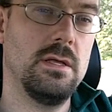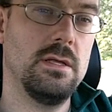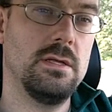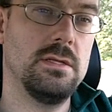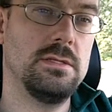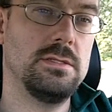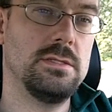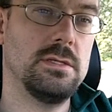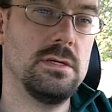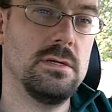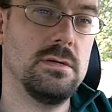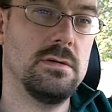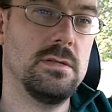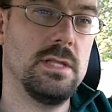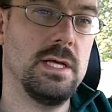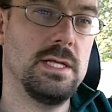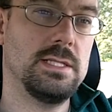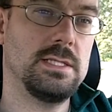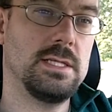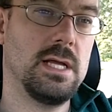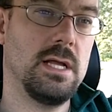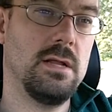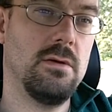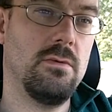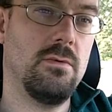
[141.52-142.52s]
So that's
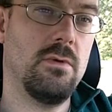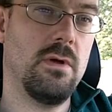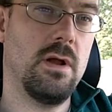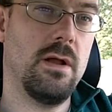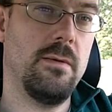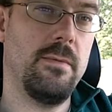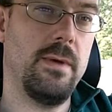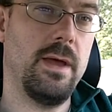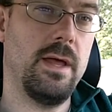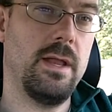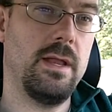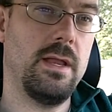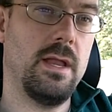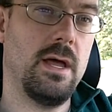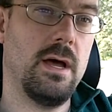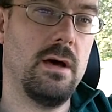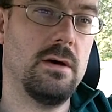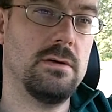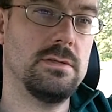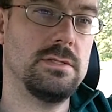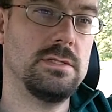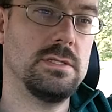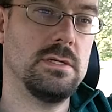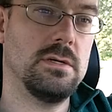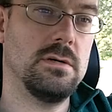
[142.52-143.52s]
kind of where I'm at
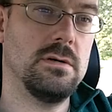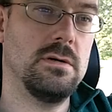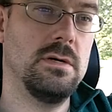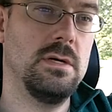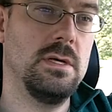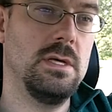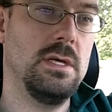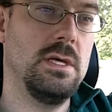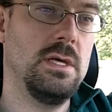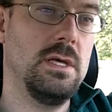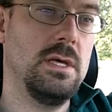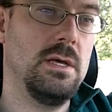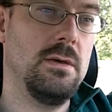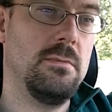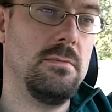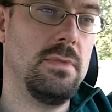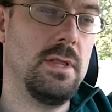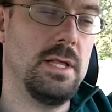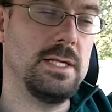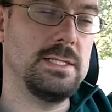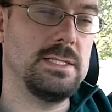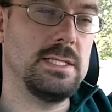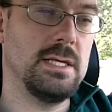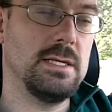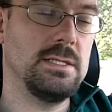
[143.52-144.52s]
now. So,
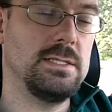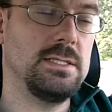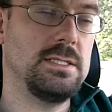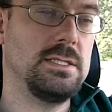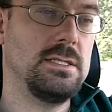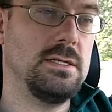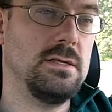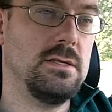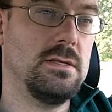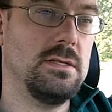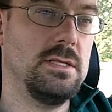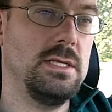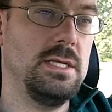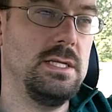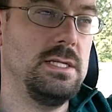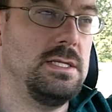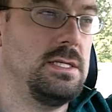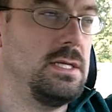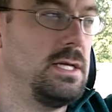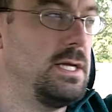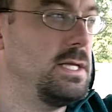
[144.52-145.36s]
plus I still need to